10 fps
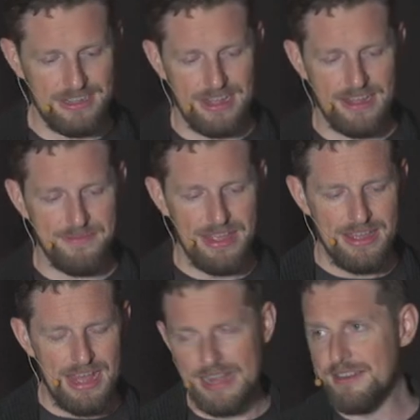Um,
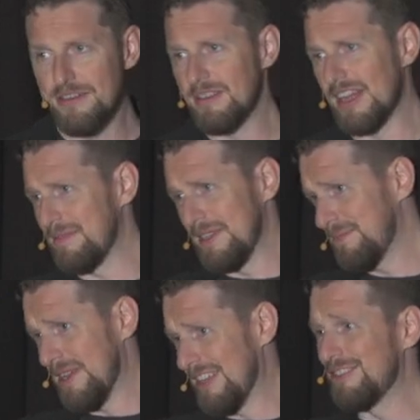I didn't know a lot of this,
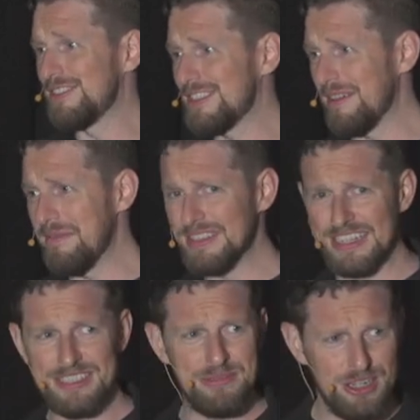but I learned some. There's
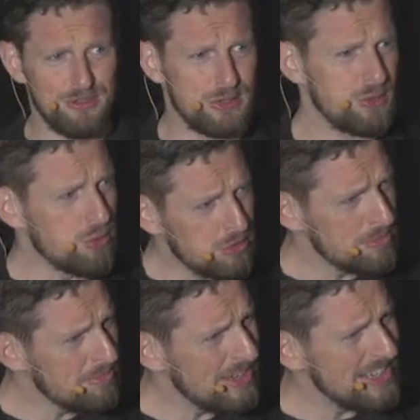like something called
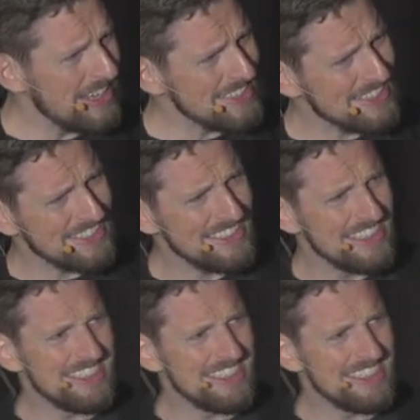SCORM, I guess.